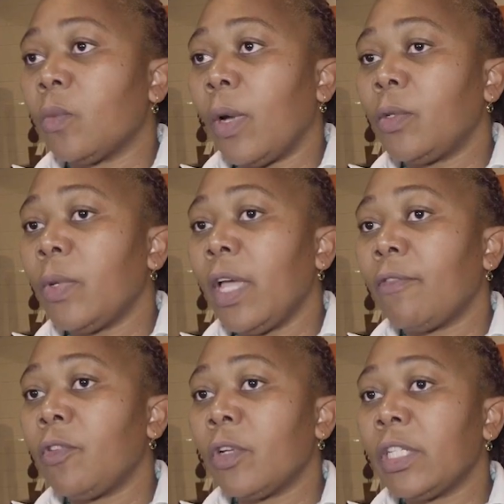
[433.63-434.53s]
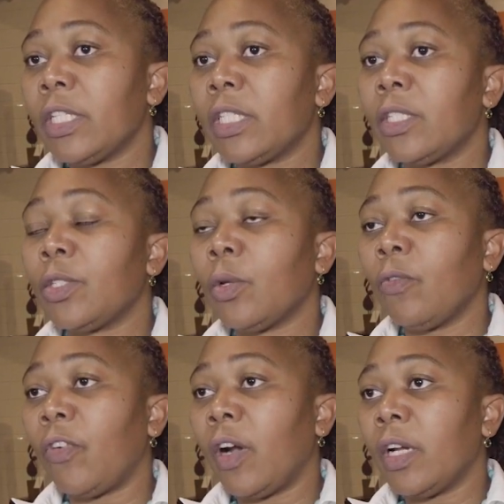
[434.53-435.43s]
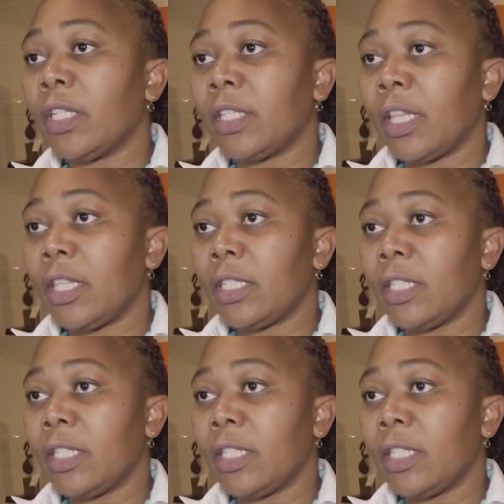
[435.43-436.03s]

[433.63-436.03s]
What we have noticed so far is that the